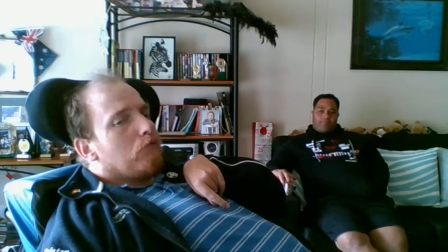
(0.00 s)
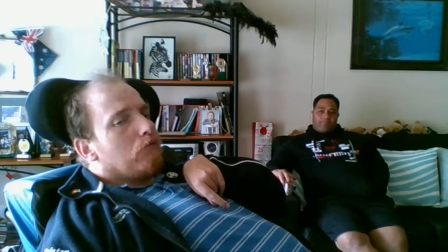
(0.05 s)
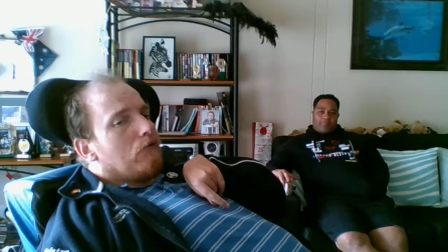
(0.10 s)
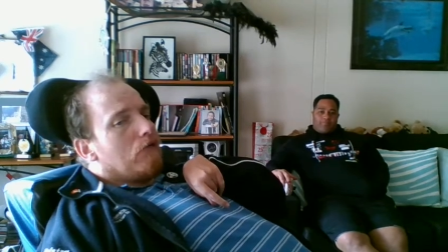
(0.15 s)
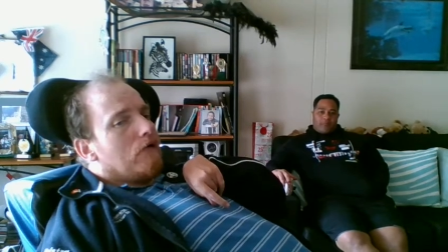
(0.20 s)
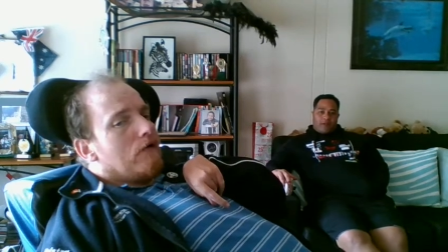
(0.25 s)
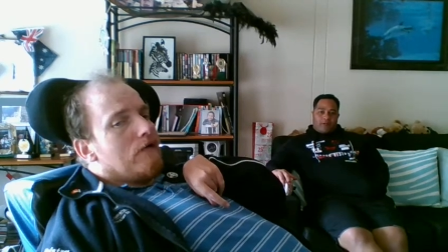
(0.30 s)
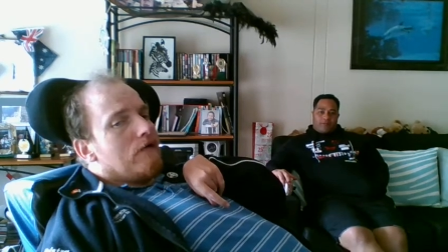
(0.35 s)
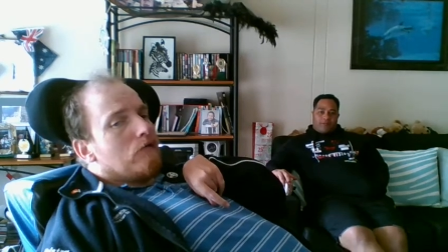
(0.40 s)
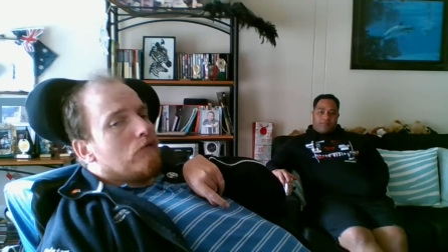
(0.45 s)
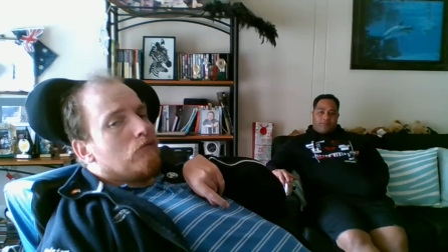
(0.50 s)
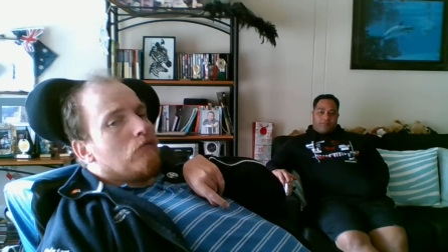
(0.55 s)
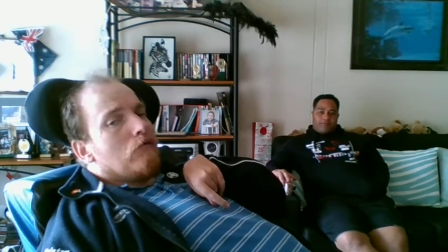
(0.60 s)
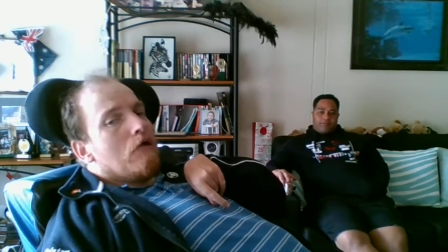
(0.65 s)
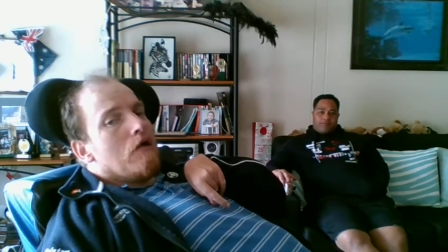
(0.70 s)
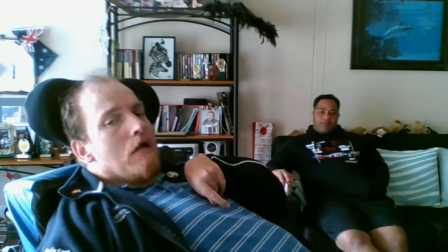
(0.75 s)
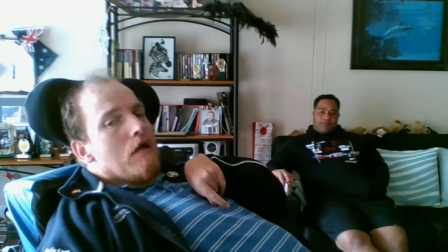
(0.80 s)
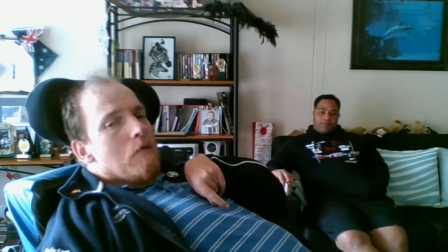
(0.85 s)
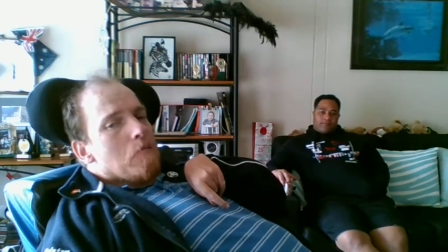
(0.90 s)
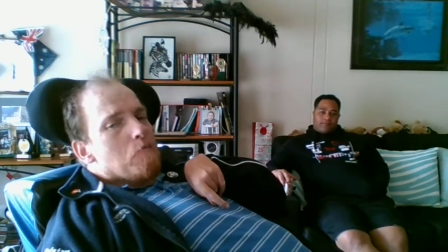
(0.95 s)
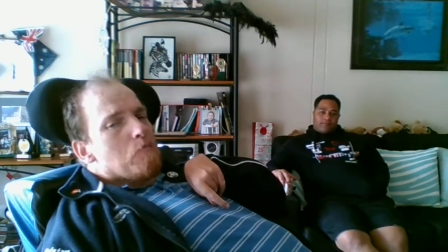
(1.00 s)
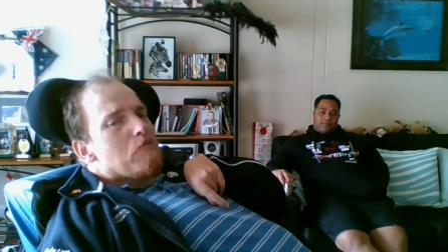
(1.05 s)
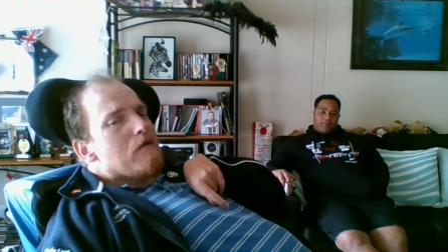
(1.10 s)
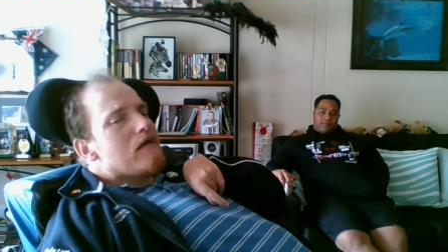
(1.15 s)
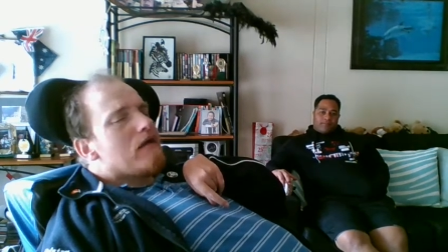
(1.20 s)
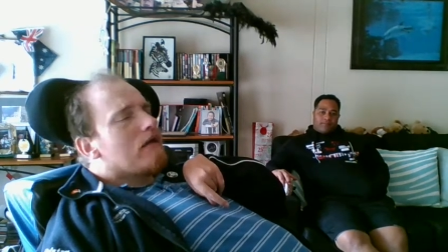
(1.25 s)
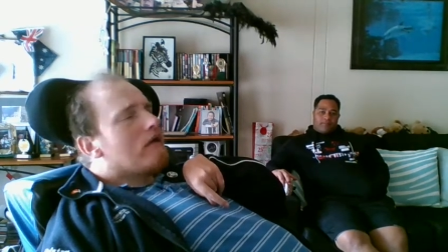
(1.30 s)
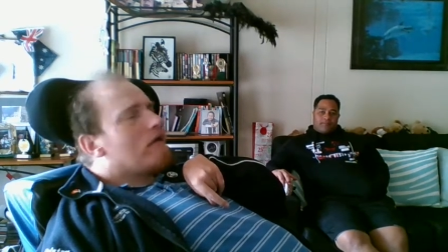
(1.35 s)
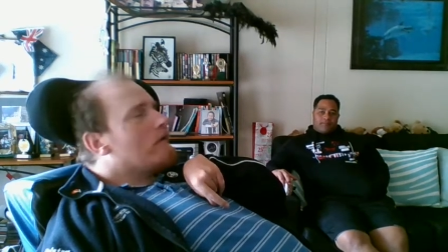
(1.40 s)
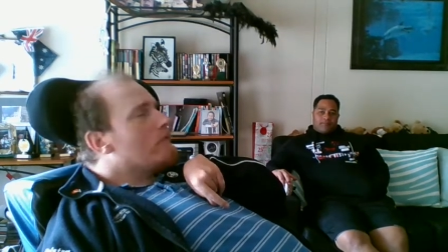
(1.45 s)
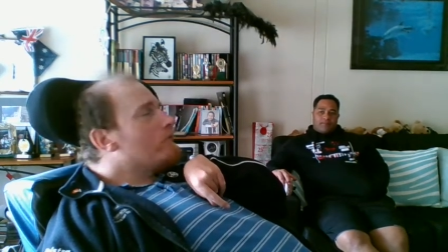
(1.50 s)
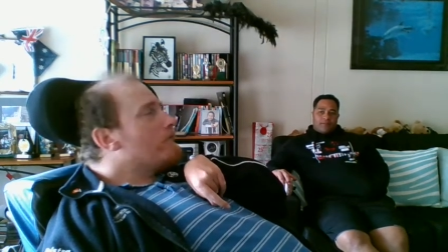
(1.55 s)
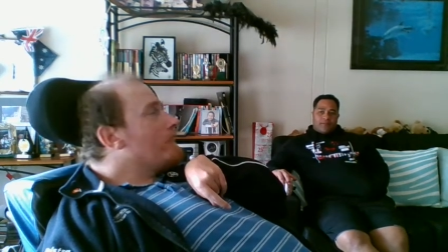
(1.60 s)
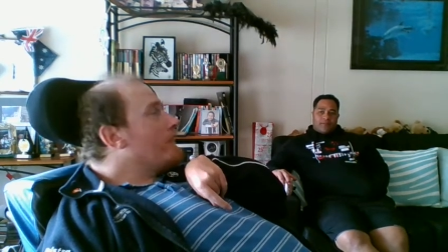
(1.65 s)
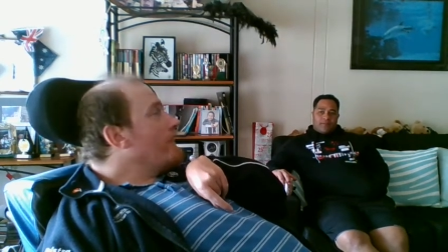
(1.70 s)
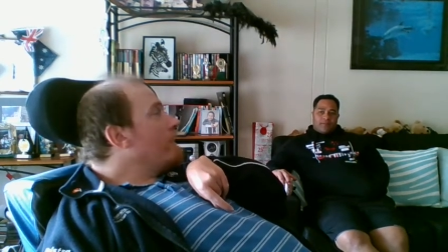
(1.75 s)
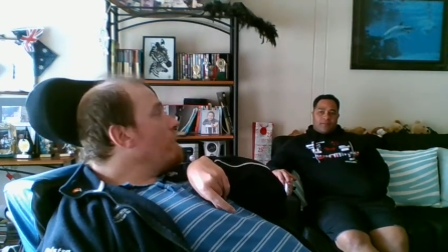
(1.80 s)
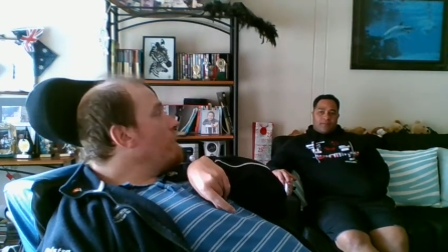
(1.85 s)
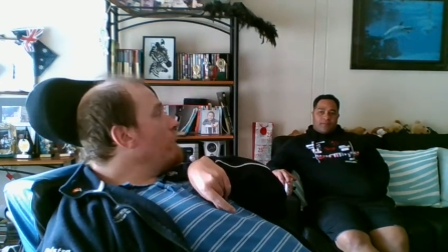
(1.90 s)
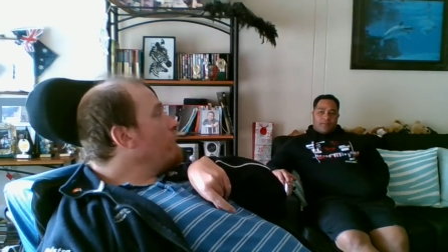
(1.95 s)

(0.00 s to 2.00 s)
please, because they